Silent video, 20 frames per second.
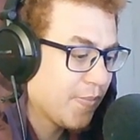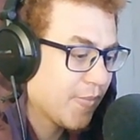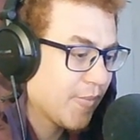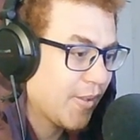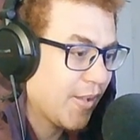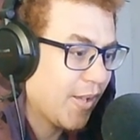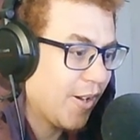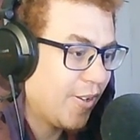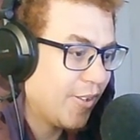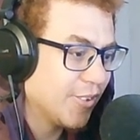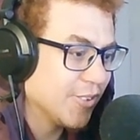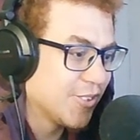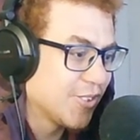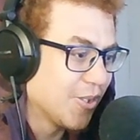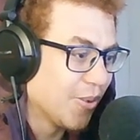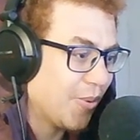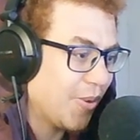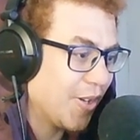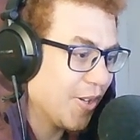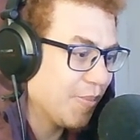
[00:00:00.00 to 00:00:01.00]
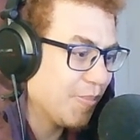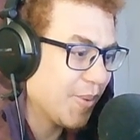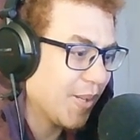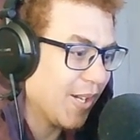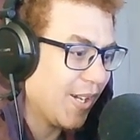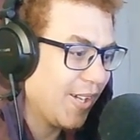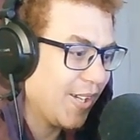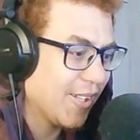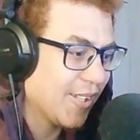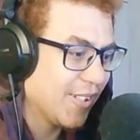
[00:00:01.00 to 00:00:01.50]
Eren's the one
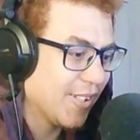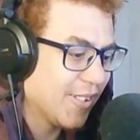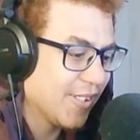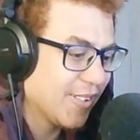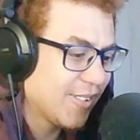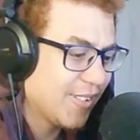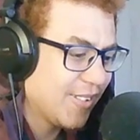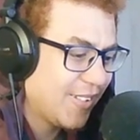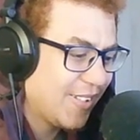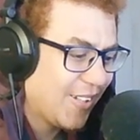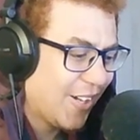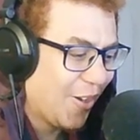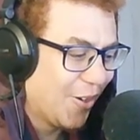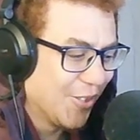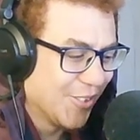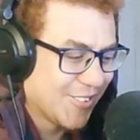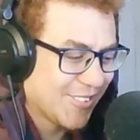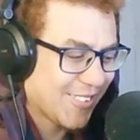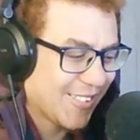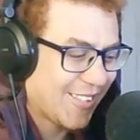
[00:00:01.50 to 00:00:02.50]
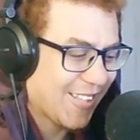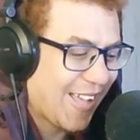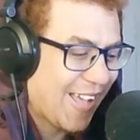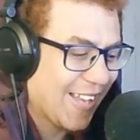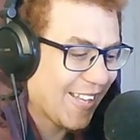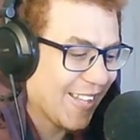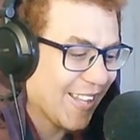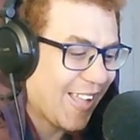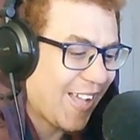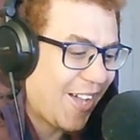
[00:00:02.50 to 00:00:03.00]
behind it. Oh, is it
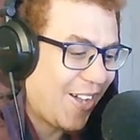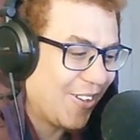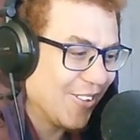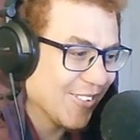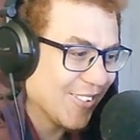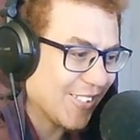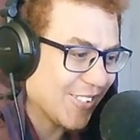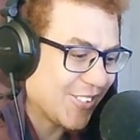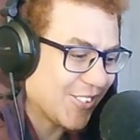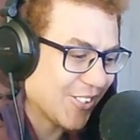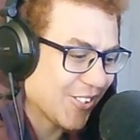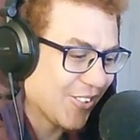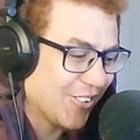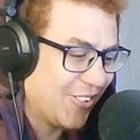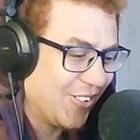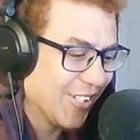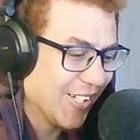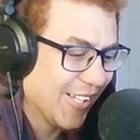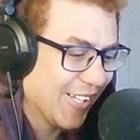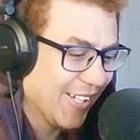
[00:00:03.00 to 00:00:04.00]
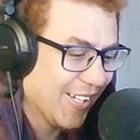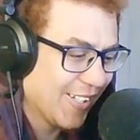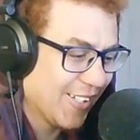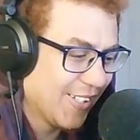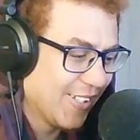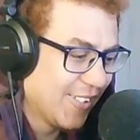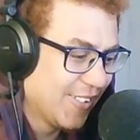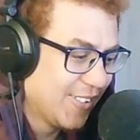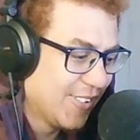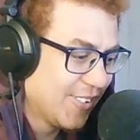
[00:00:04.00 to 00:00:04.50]
that loud that she can't hear?